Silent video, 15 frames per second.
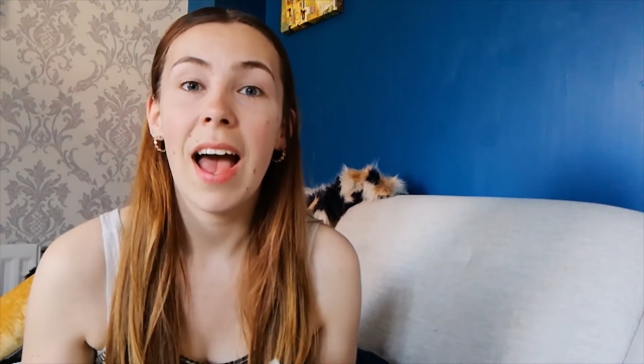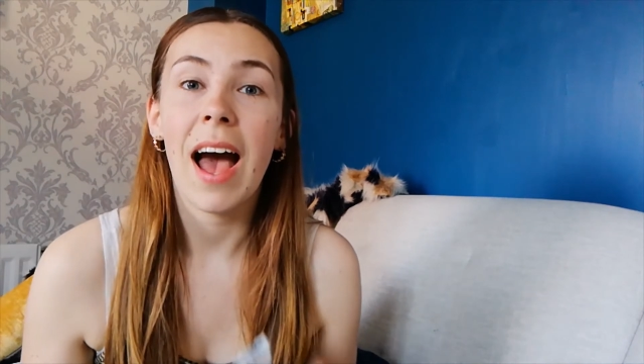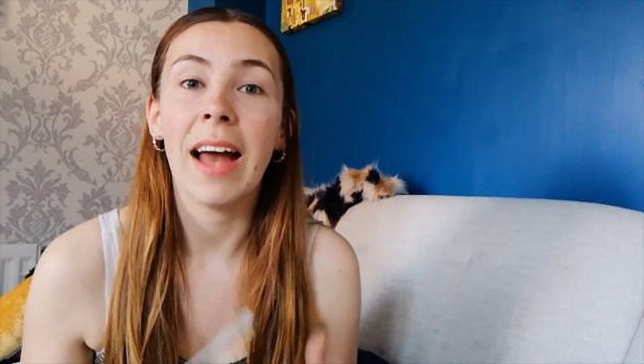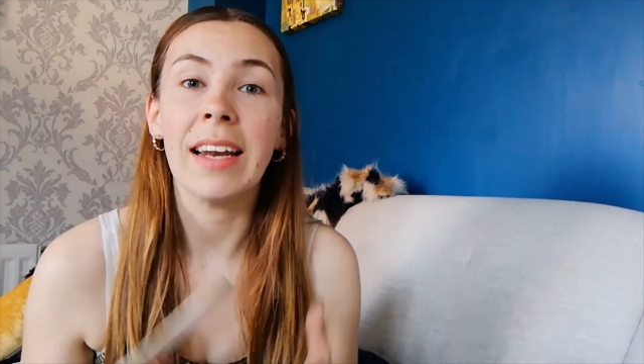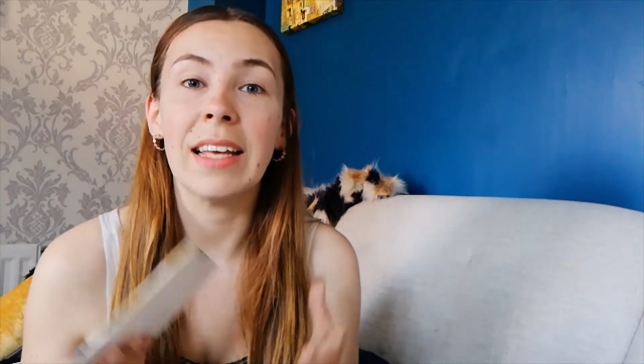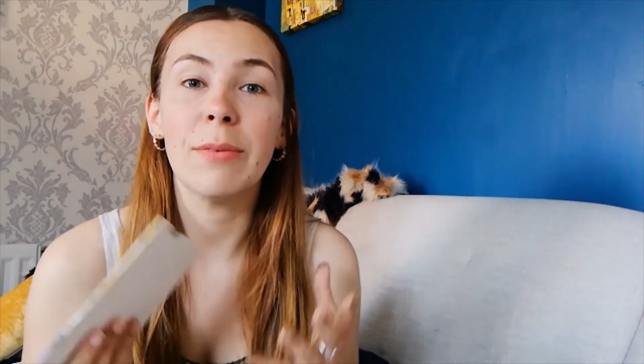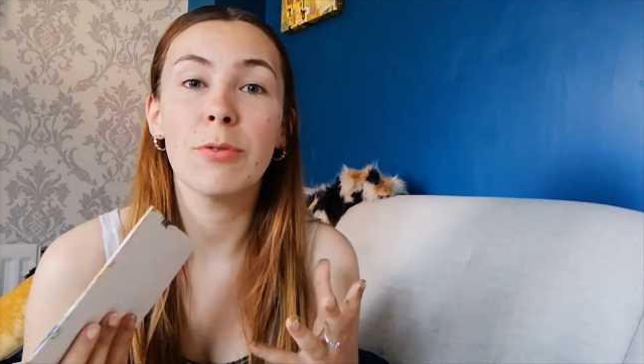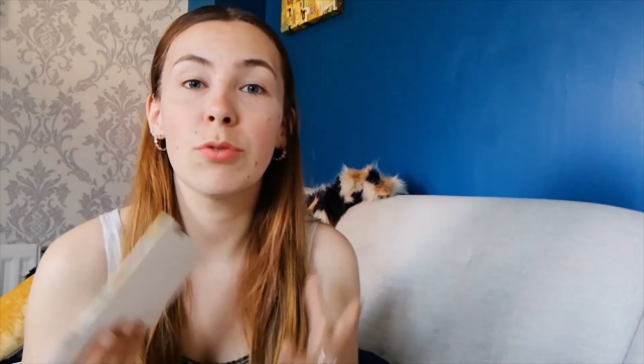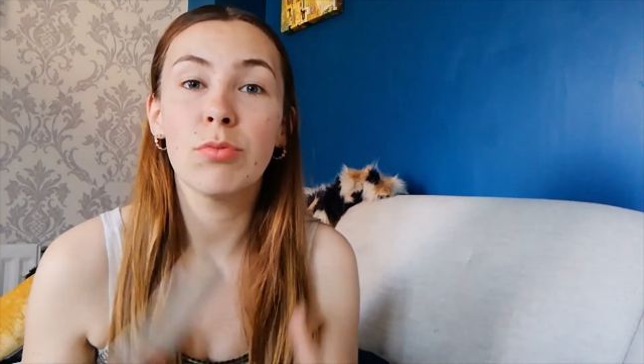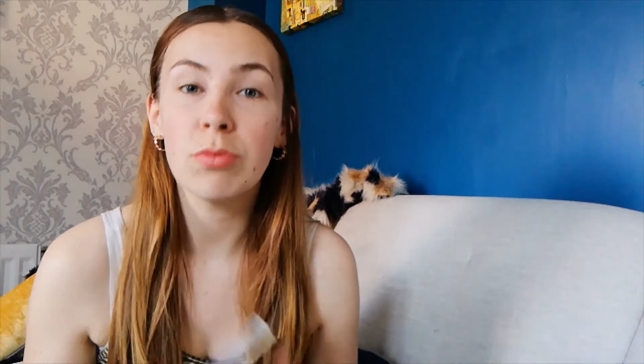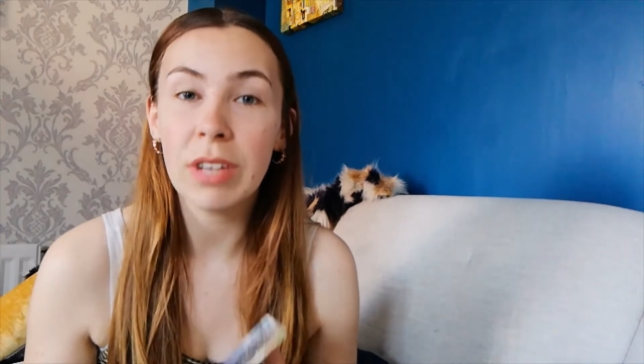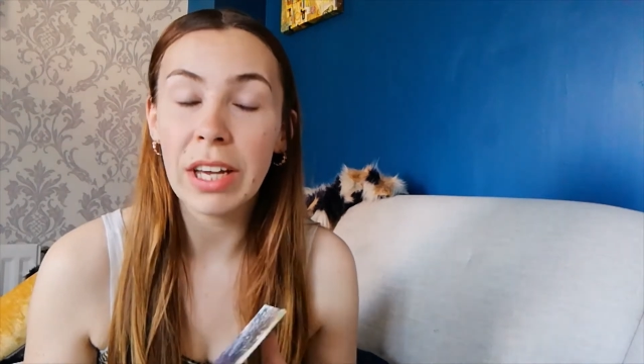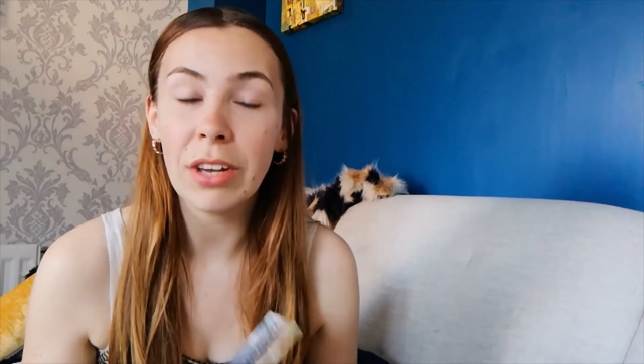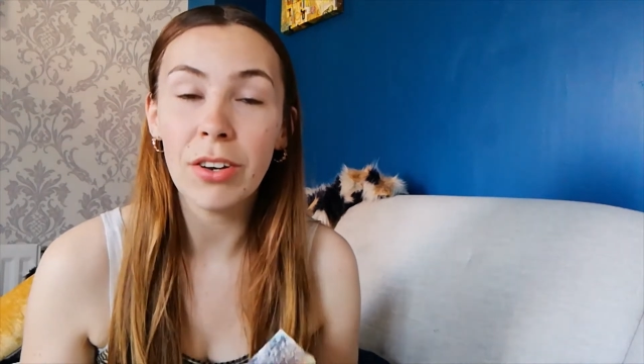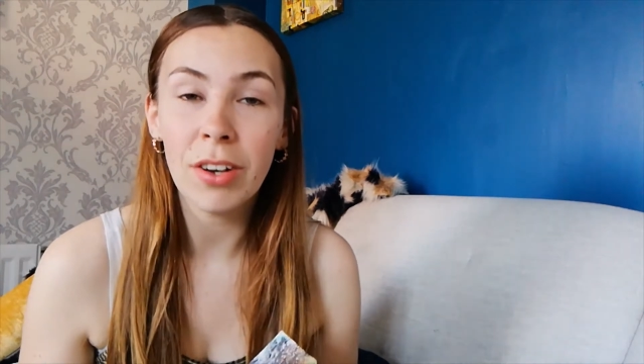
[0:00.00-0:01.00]
And he was
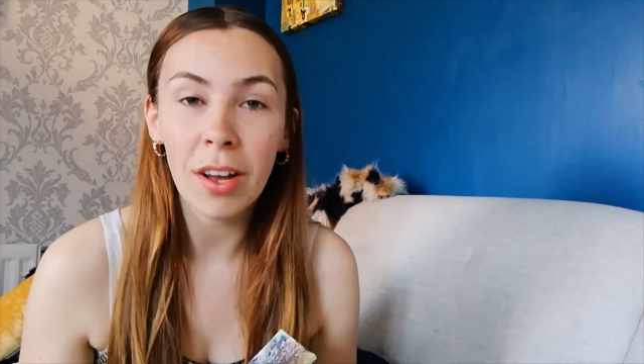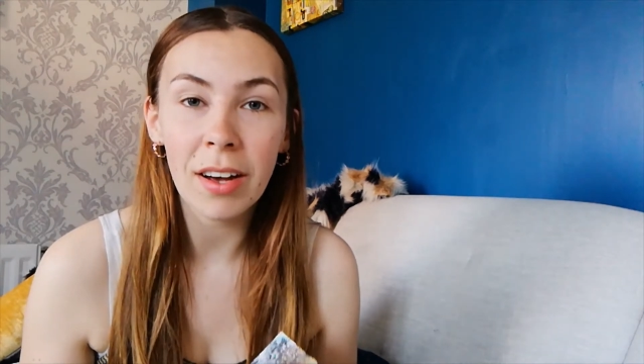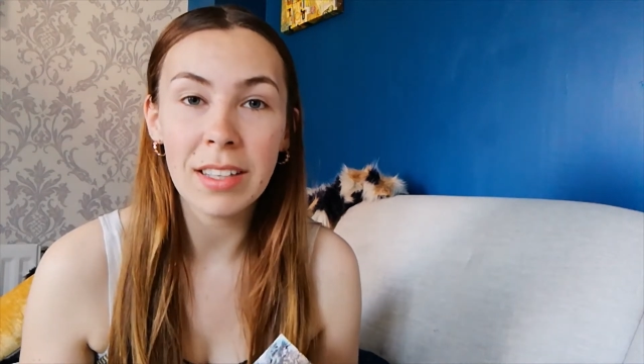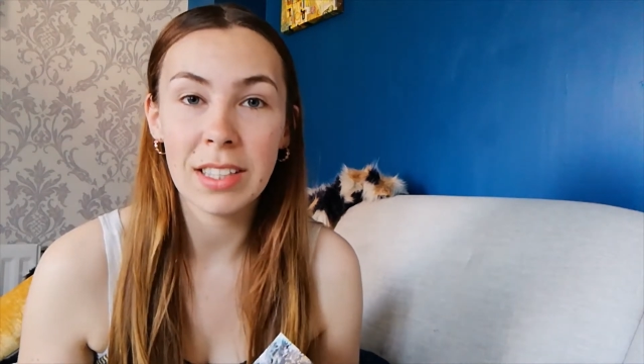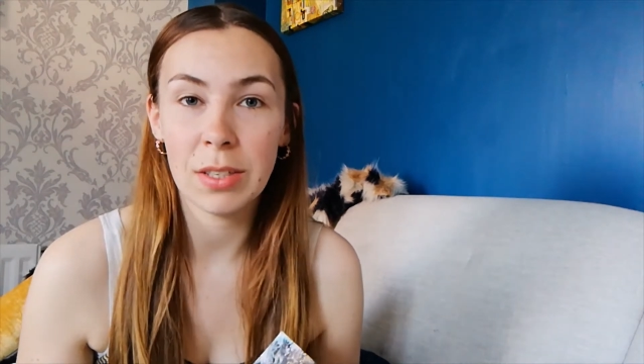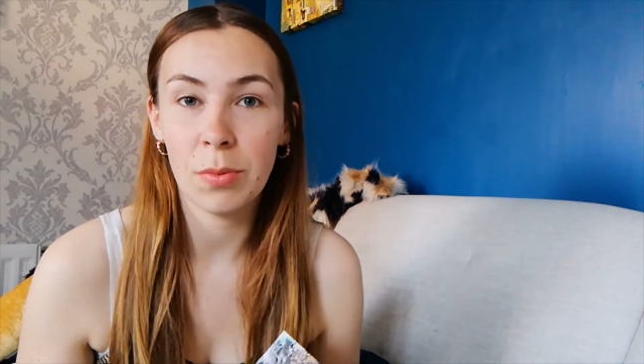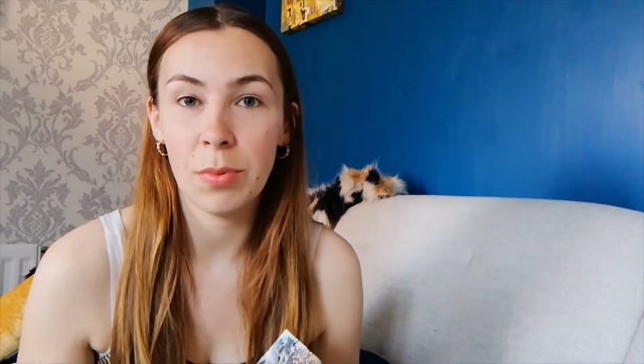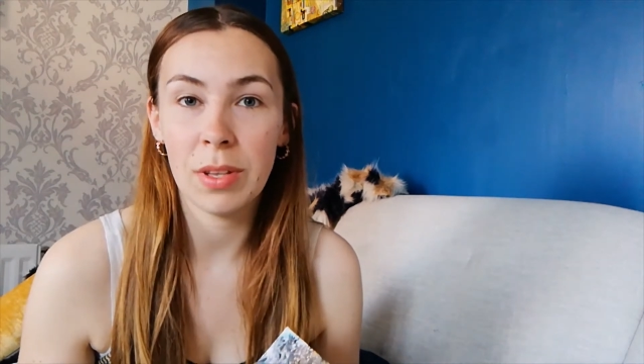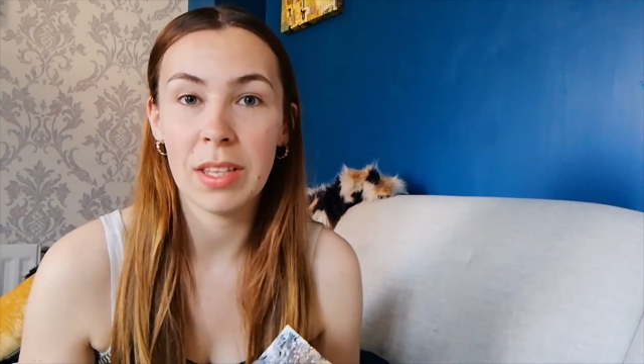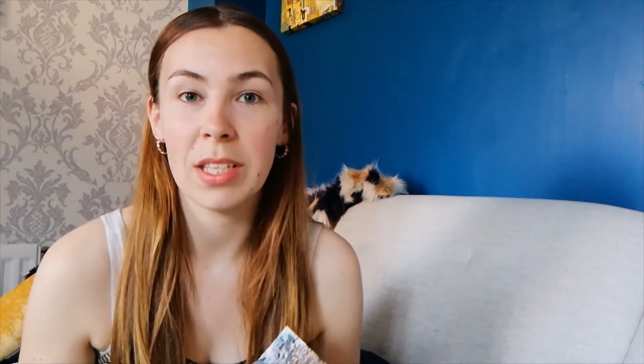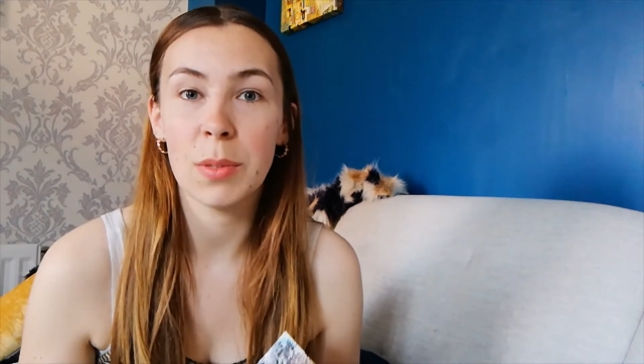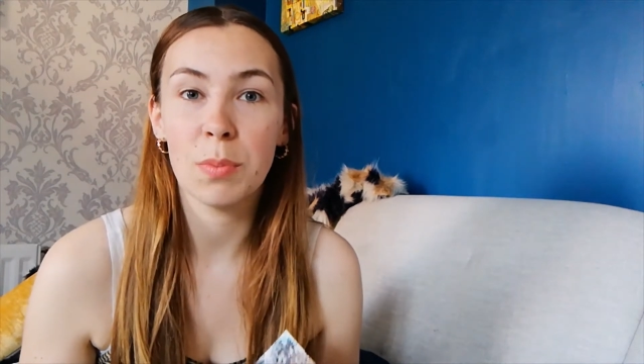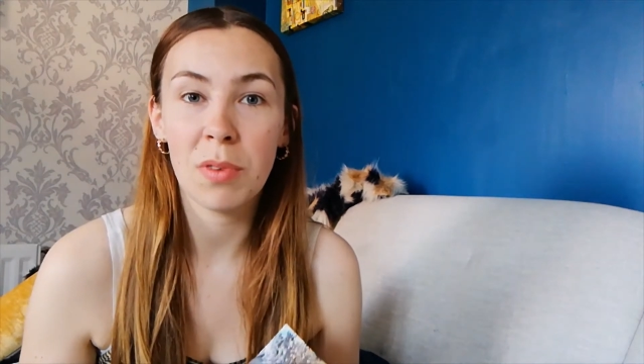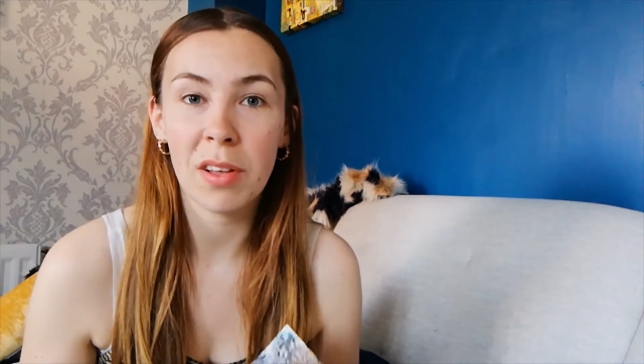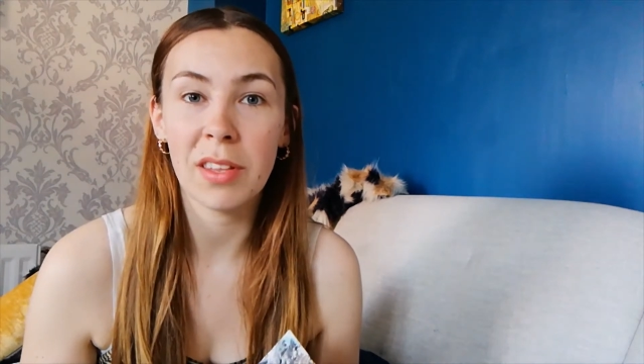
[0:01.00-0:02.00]
reunited with his
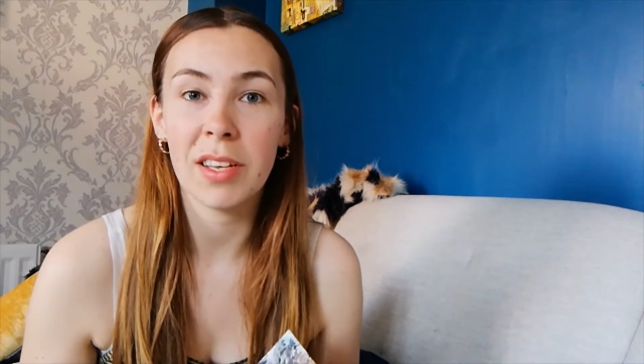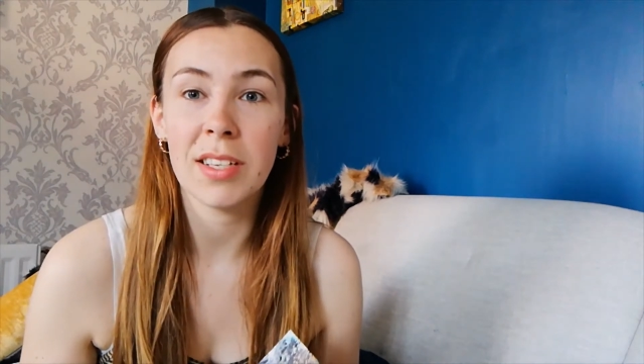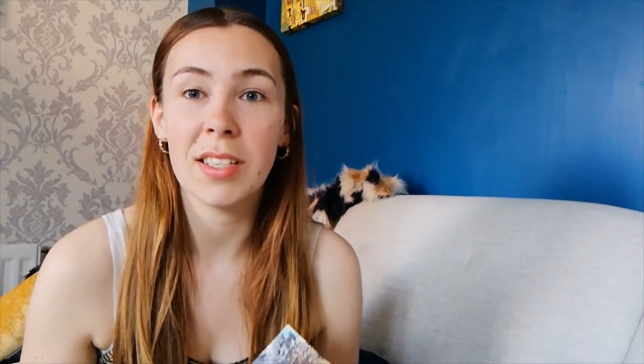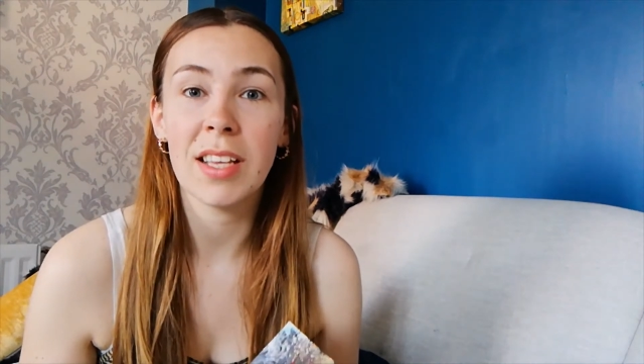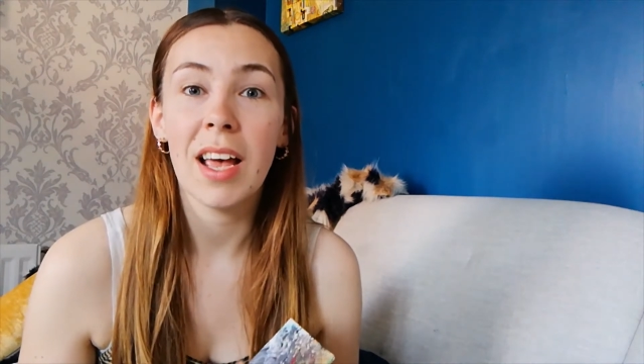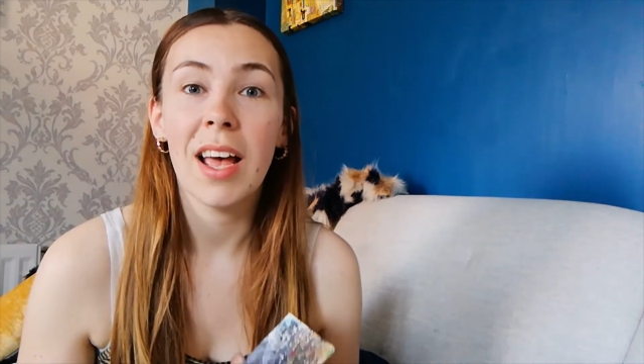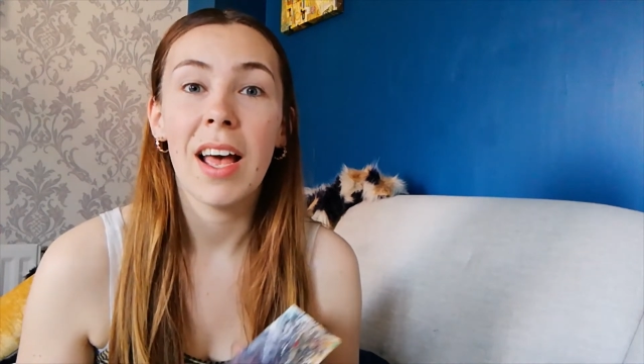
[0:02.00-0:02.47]
brothers,